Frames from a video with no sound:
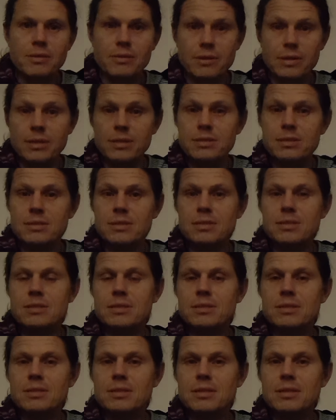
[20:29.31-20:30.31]

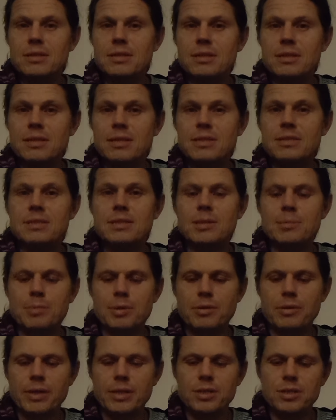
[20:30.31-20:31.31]
this is
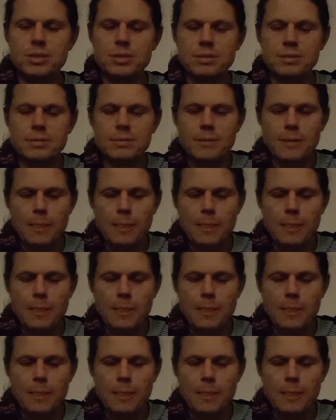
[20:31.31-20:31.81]
liberation.